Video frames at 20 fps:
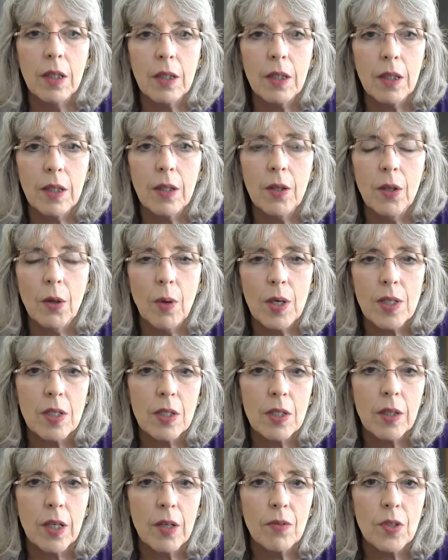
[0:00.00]
I
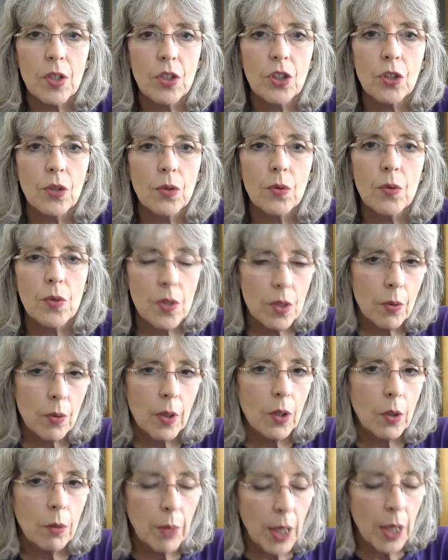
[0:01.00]
still have issues, so I
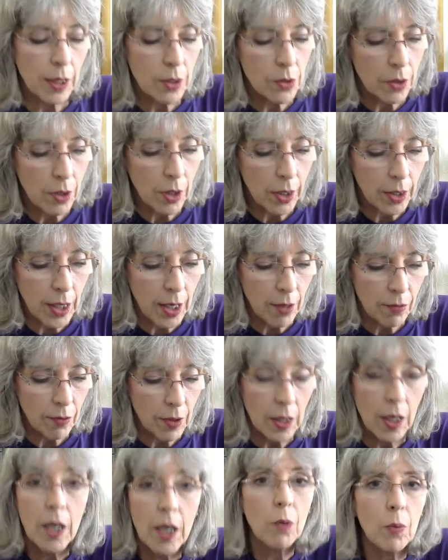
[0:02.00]
go back to caffeine,
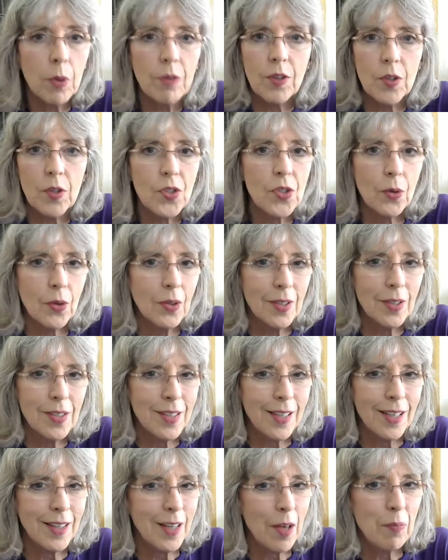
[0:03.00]
and it would feel so good to
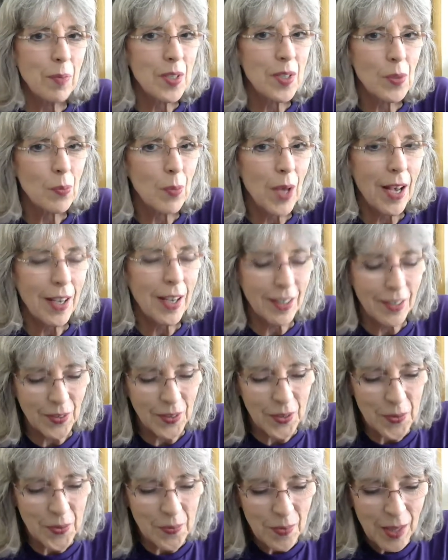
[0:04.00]
get that buzz back.
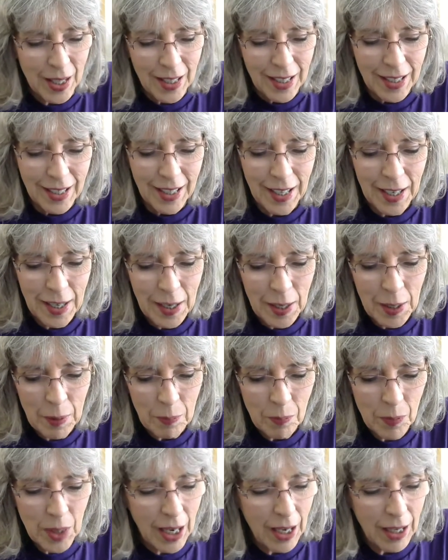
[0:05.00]

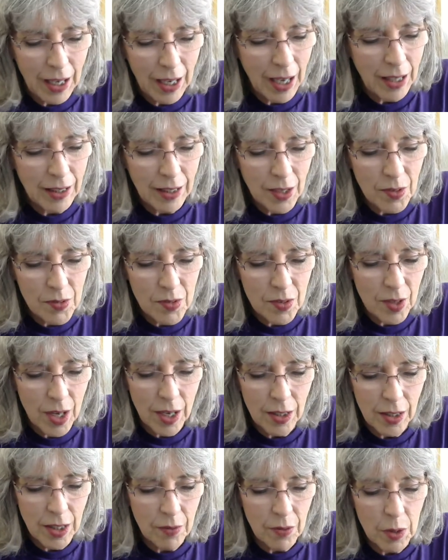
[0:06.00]
I
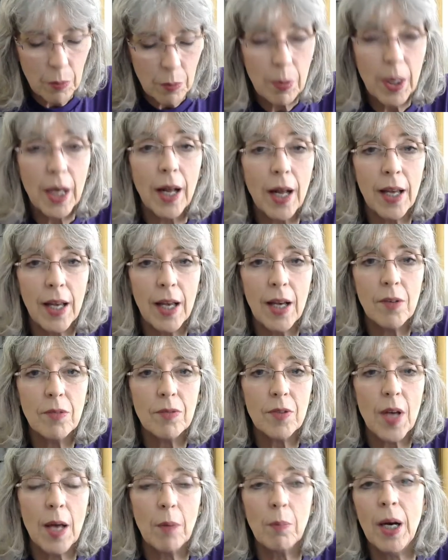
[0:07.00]
love it, but I have,
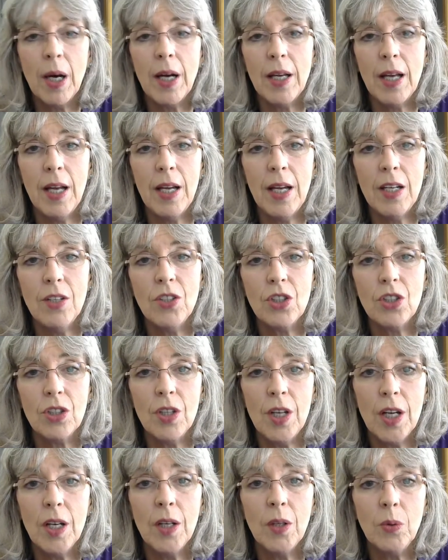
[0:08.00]
at my age
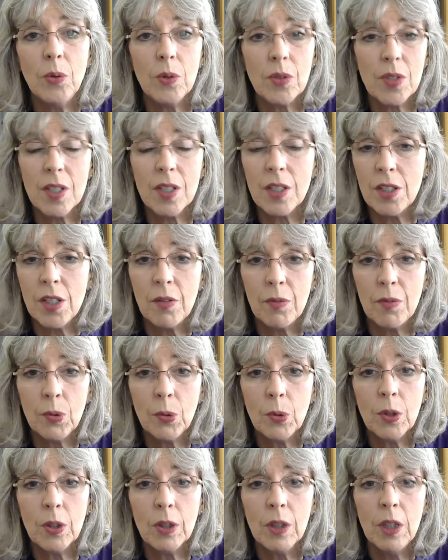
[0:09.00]
now, 64,